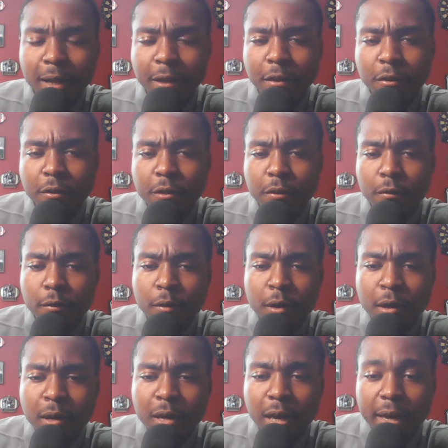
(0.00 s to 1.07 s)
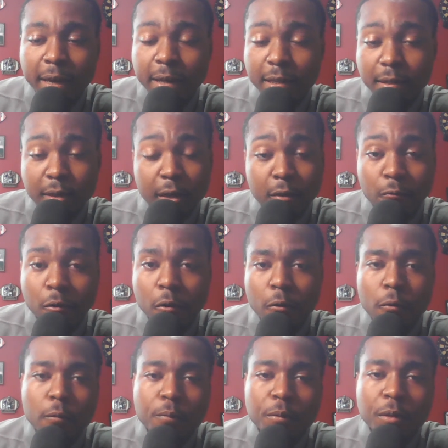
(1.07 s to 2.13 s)
Like, you know, so, and he just let it
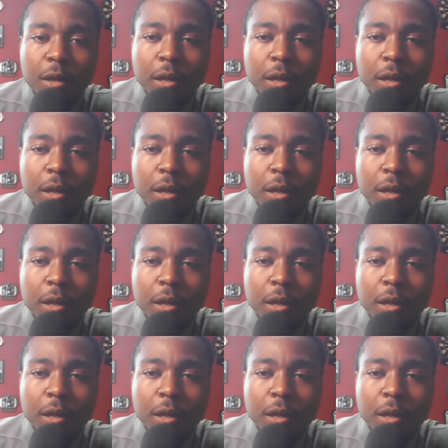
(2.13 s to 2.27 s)
roll.